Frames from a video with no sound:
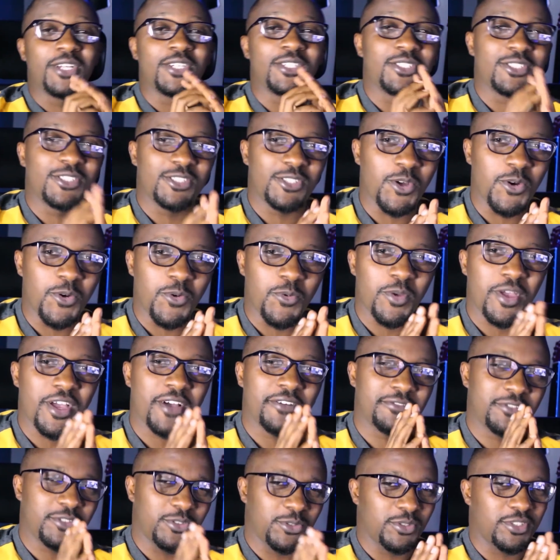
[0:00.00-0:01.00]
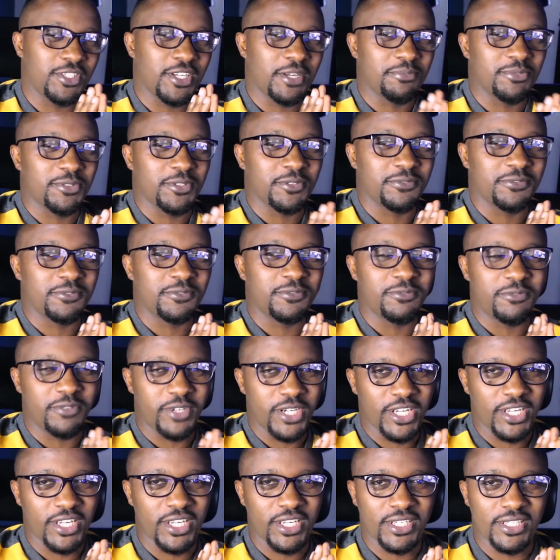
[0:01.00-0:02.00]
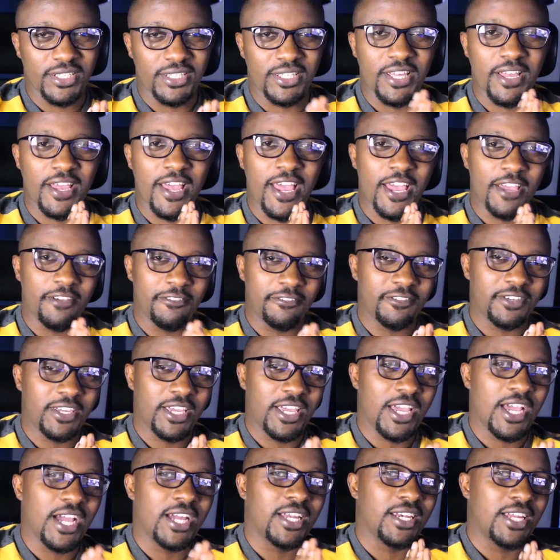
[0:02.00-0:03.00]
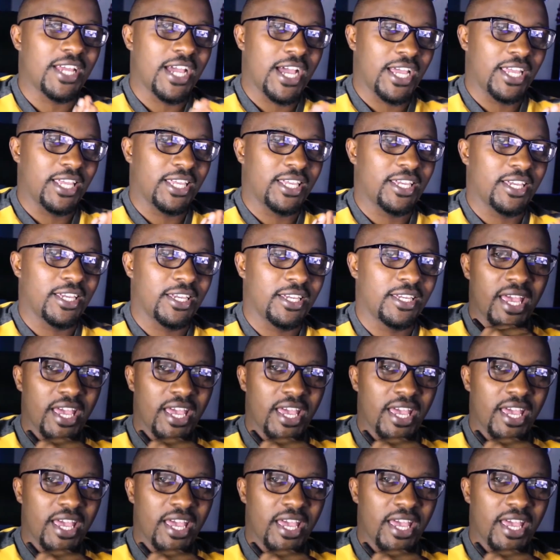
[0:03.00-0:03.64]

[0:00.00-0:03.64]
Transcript: So we have two types of rigging, the FK and IK.